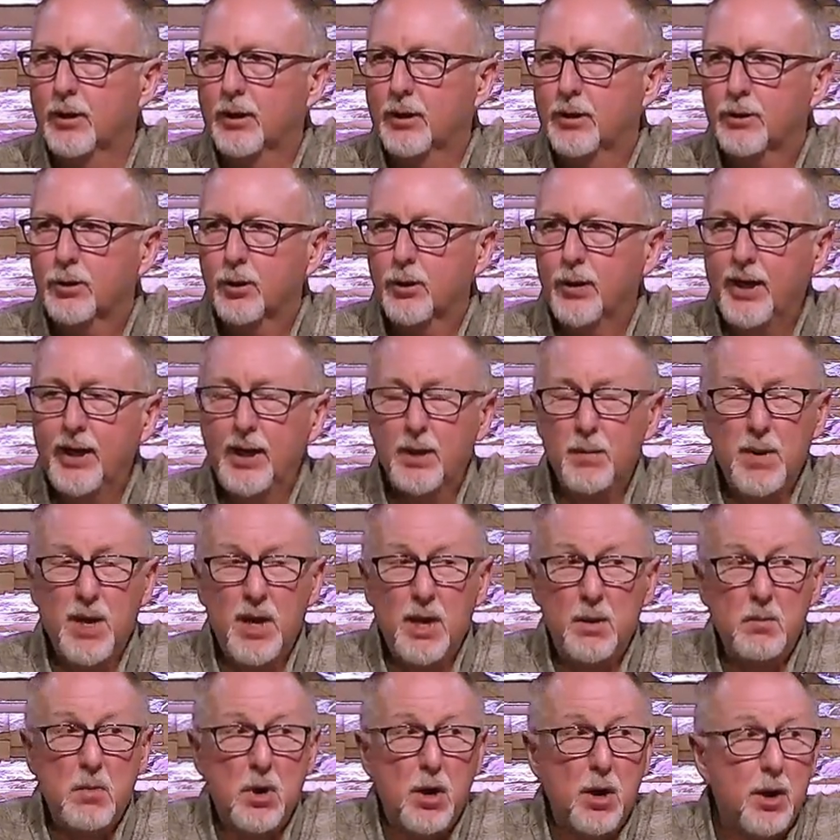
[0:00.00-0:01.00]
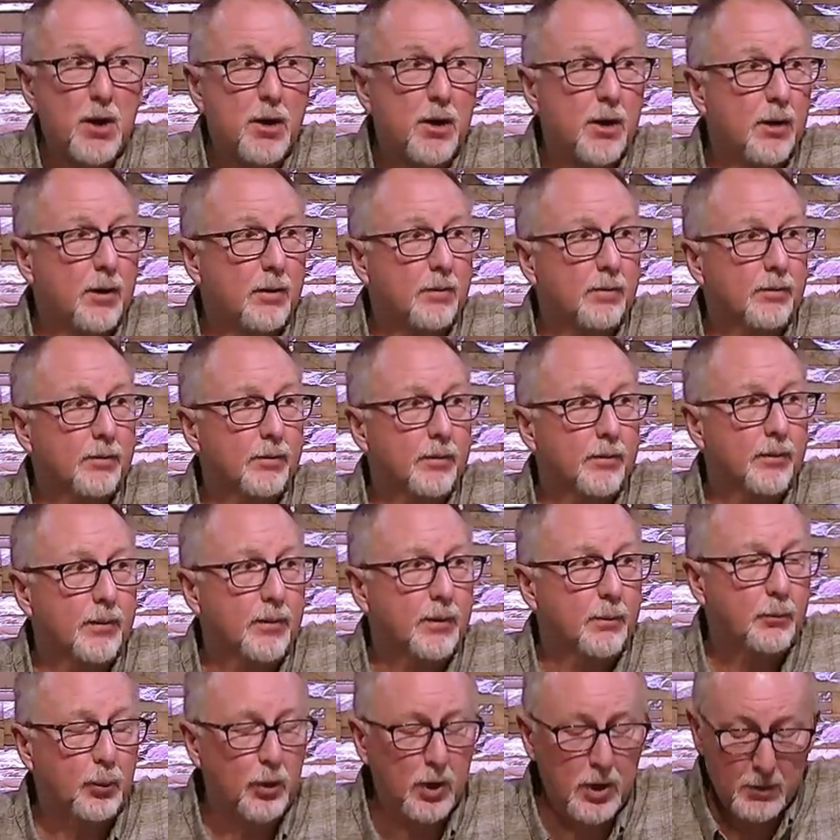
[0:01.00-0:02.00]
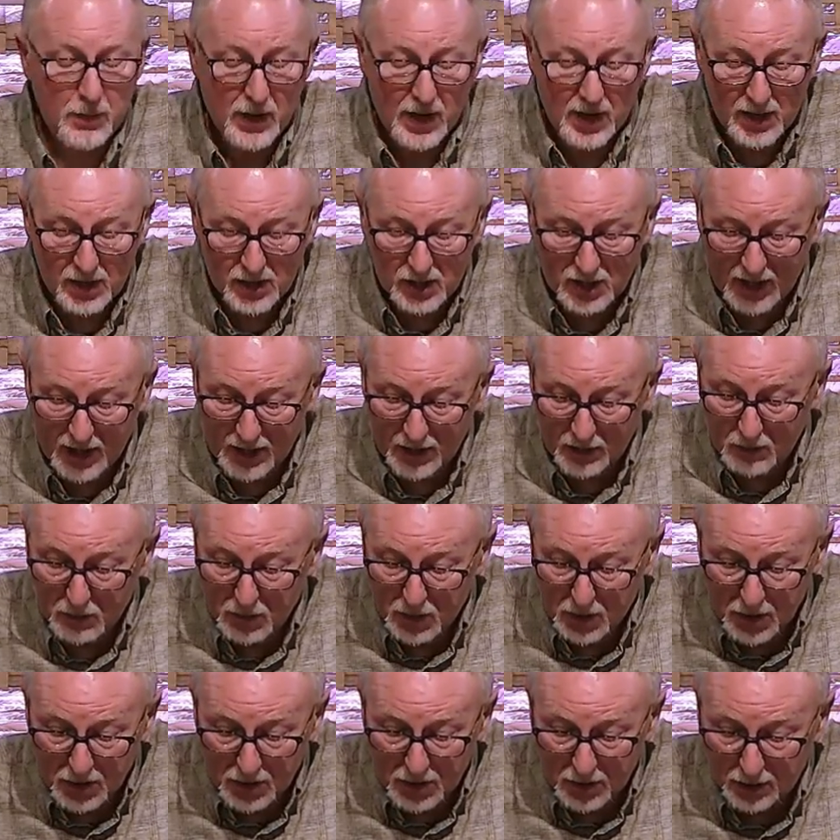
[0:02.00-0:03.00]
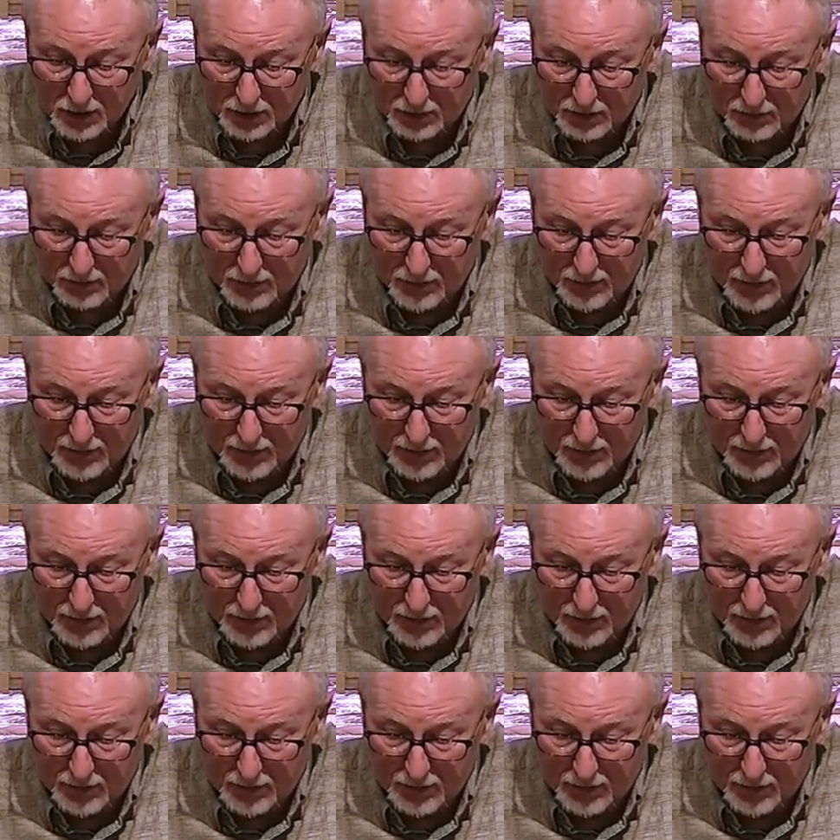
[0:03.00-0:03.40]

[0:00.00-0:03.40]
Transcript: So he committed murder, premeditated murder.